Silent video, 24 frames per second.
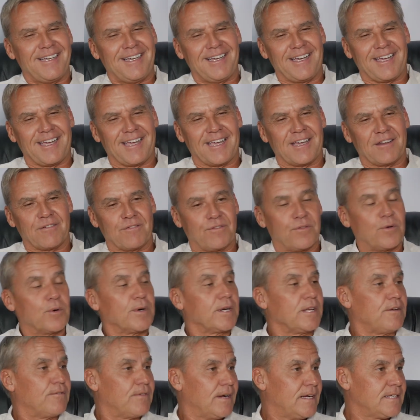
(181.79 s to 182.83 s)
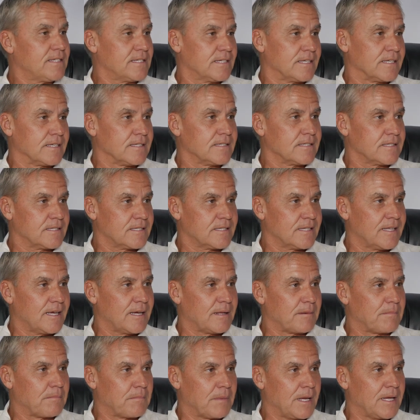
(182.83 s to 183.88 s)
and 40 residents
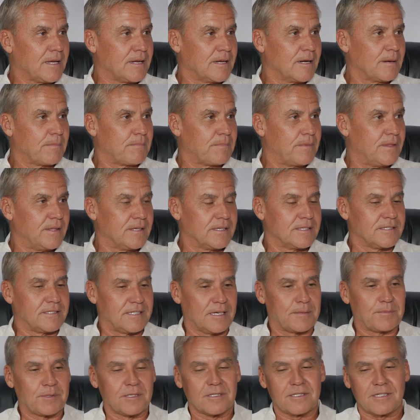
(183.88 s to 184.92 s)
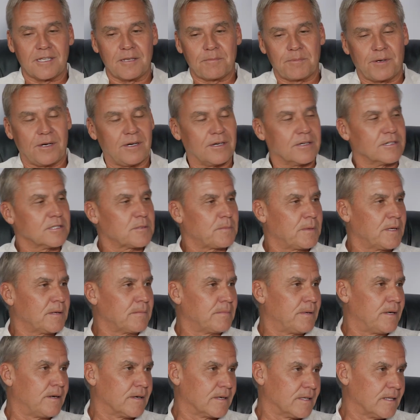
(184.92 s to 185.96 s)
that make up the W.C. Pongers Ping
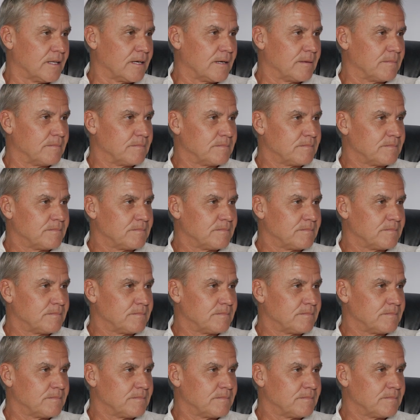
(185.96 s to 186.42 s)
Pong Club.